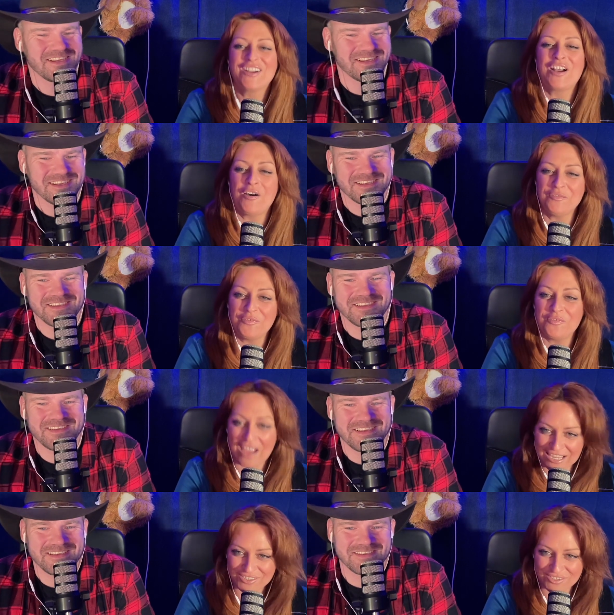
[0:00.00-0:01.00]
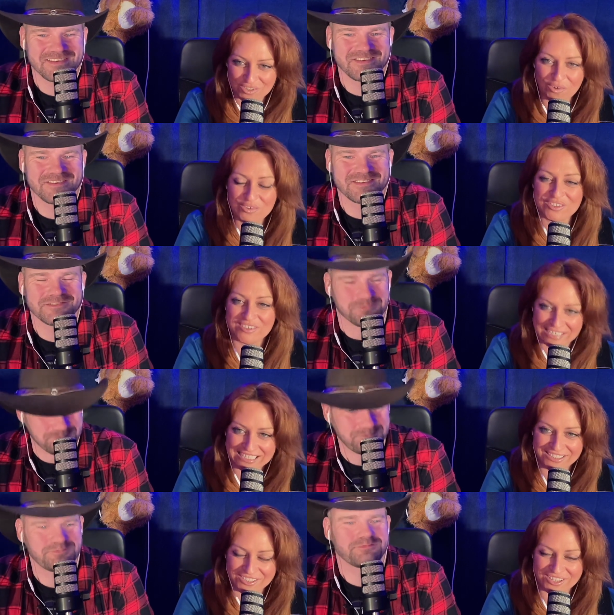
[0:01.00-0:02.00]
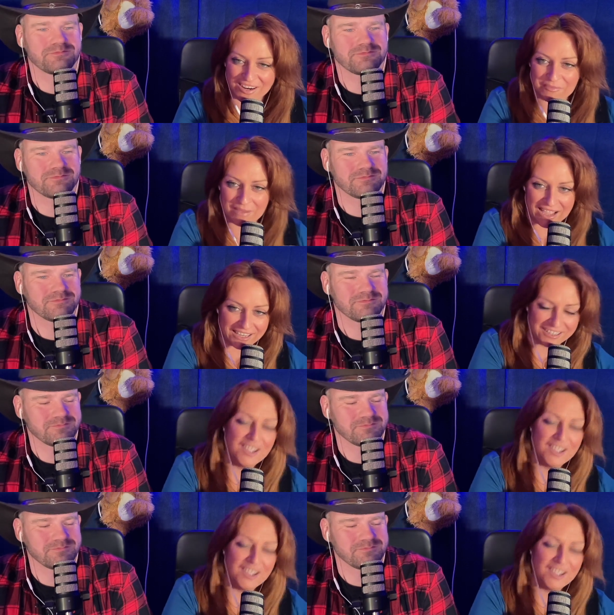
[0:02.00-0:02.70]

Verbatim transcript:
Speaker 1: Confess your sins, young man.